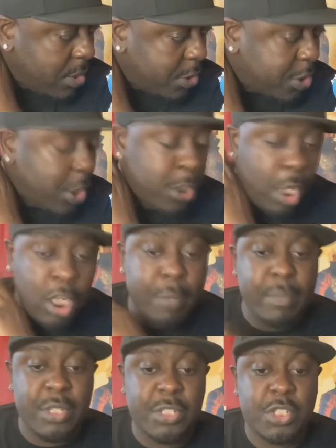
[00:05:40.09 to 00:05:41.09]

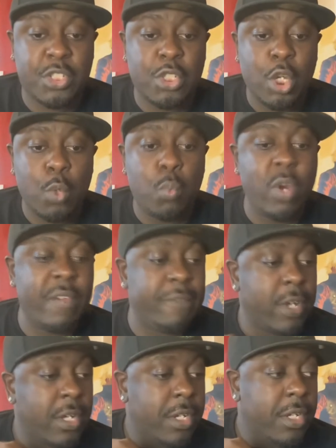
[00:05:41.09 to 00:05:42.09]
synonymous with
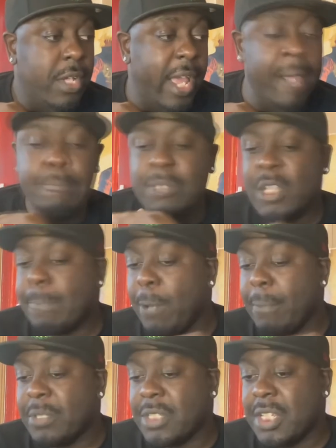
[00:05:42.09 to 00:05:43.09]
empty
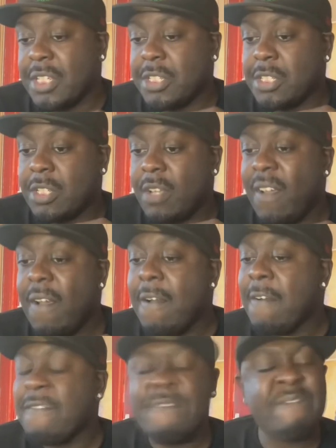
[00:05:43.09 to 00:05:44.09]
promises,
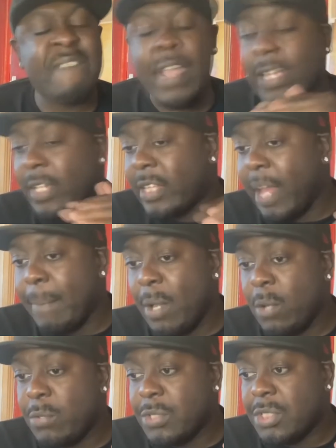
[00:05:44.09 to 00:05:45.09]
fake
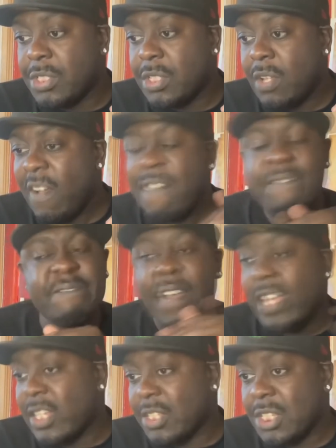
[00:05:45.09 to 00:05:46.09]
demos,
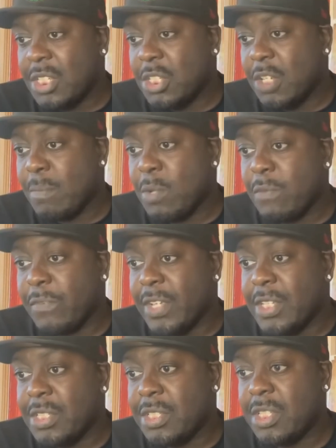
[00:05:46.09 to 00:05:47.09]
fake CG
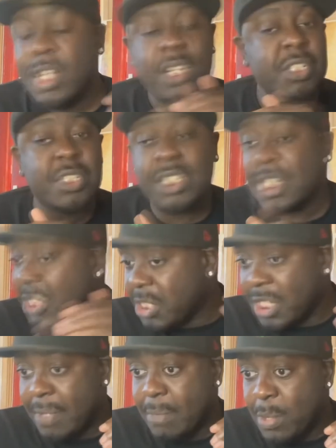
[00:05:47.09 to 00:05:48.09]
movies,
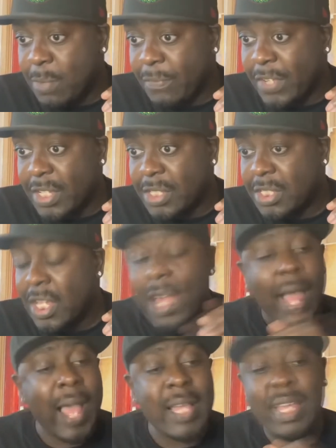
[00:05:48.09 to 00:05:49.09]
CG movies
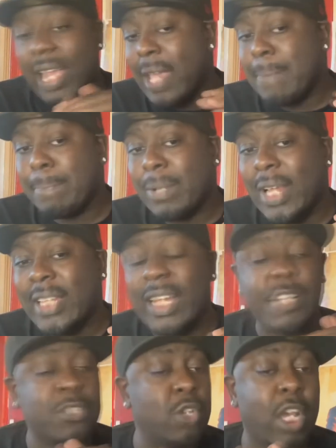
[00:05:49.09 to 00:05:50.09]
and gameplay
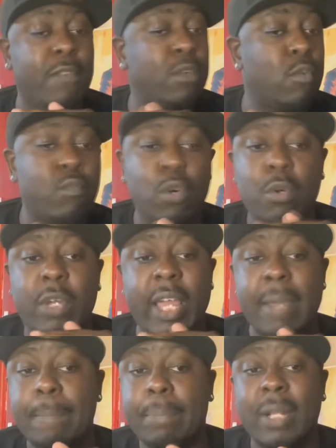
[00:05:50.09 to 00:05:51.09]
that is not even a real
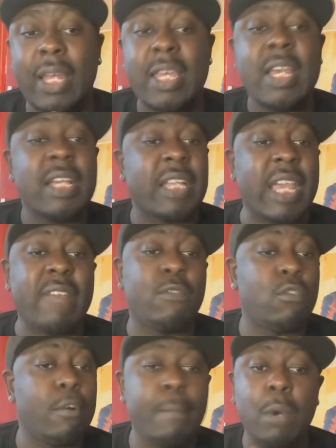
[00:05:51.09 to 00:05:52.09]
gameplay that even
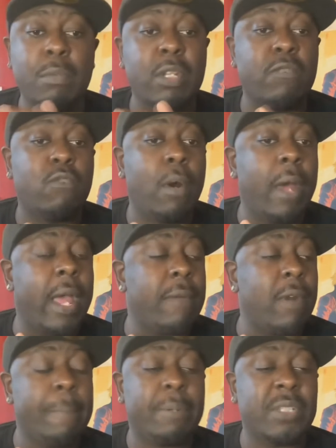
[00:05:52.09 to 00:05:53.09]
remotely re uh,
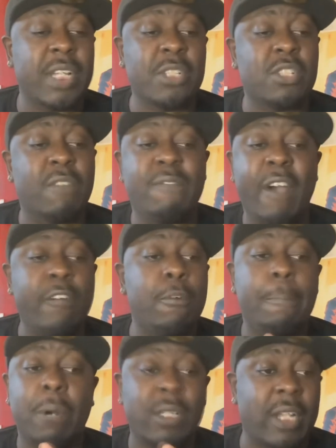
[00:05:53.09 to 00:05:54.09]
represents the final
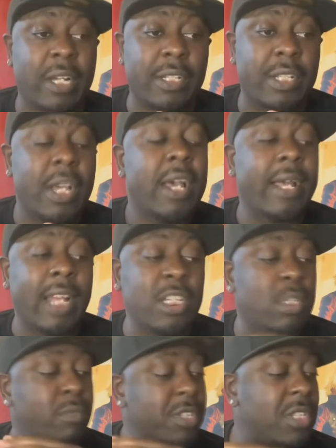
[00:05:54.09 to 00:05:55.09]
product. And
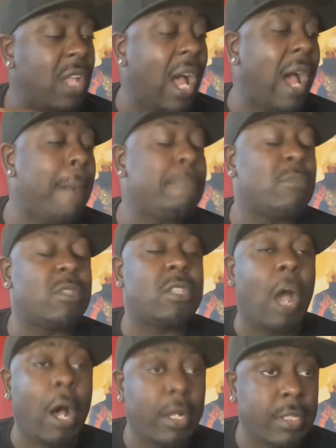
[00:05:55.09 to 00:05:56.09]
that's the reason that I'm
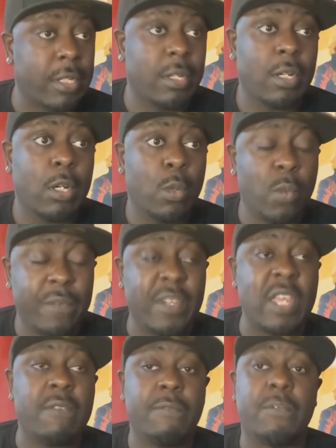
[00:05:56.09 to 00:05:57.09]
done with
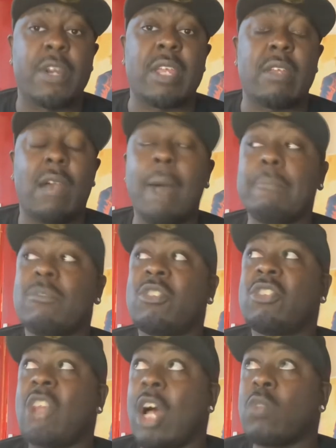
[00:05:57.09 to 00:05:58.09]
E3. I'm
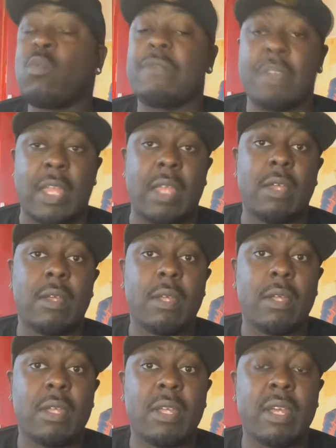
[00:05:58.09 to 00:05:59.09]
done with it.
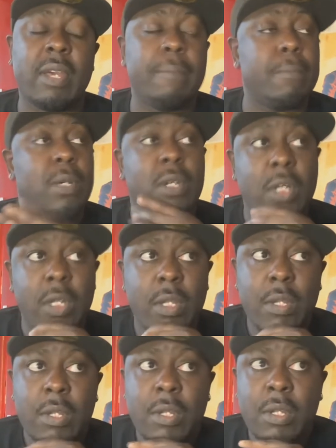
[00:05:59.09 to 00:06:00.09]
Yeah.
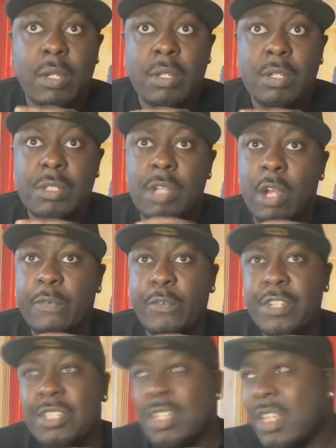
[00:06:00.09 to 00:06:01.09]
So if
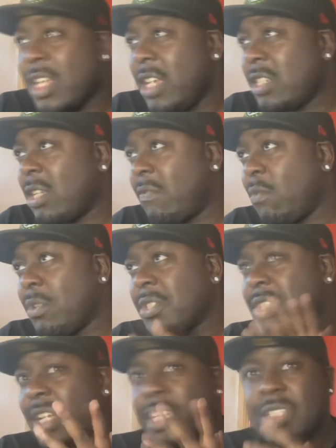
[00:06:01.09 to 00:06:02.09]
we see Gears of War
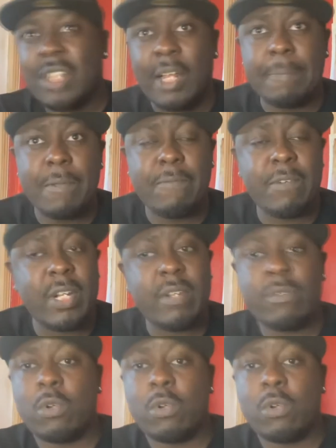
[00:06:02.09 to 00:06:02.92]
6, that'd be really